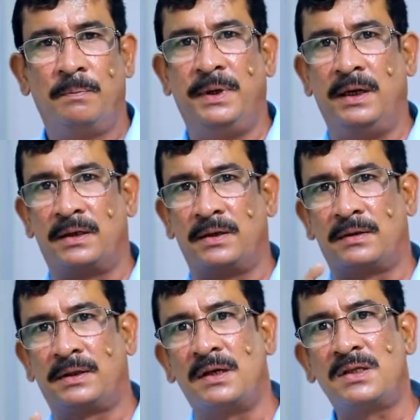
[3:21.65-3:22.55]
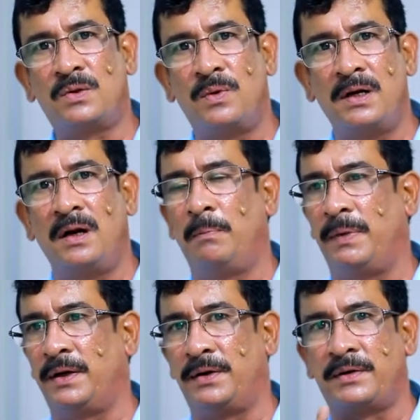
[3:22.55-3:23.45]
Be it your task 1,
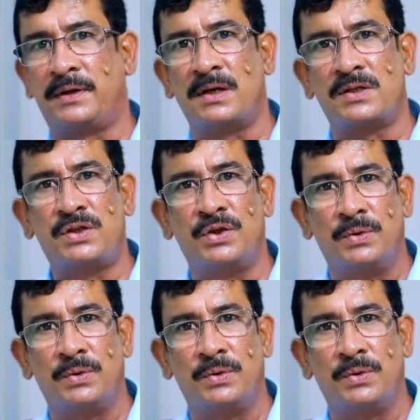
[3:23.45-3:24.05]
be it your task